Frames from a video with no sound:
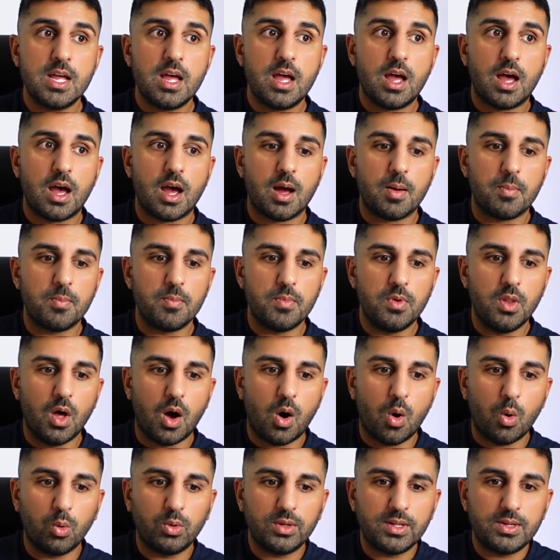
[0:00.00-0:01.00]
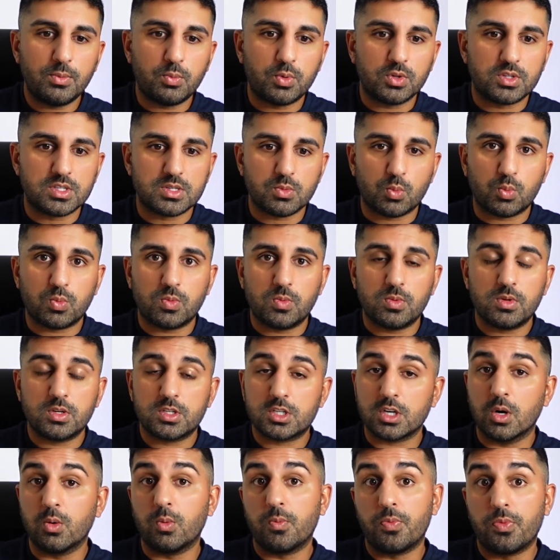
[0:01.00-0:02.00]
Um, not only, but
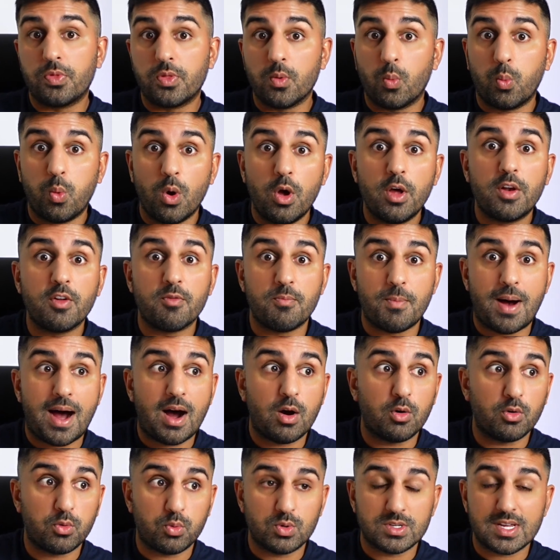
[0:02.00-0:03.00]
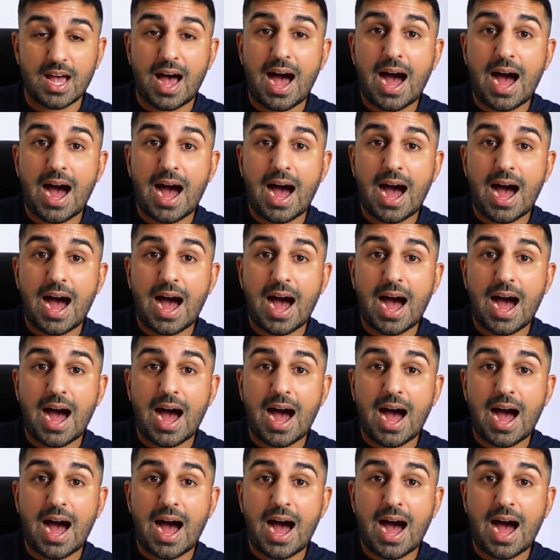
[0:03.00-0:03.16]
so the word of mouth was